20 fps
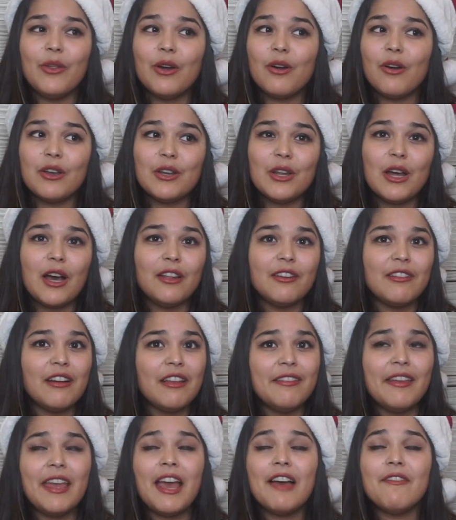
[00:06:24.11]
They're $1
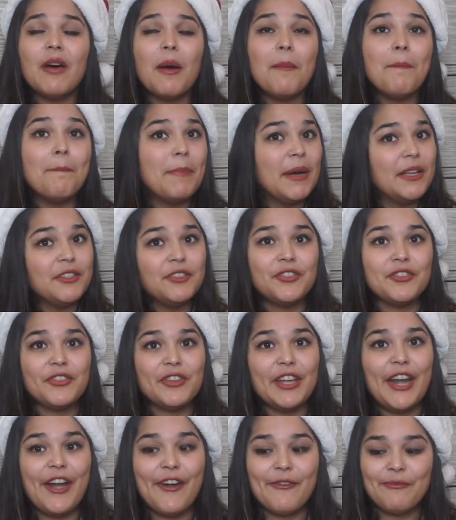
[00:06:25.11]
and they have a bunch
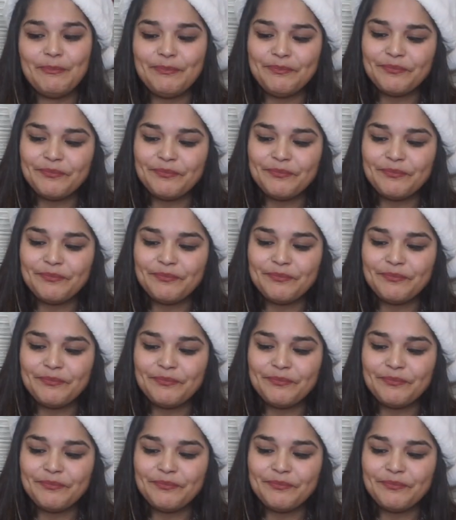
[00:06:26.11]
there.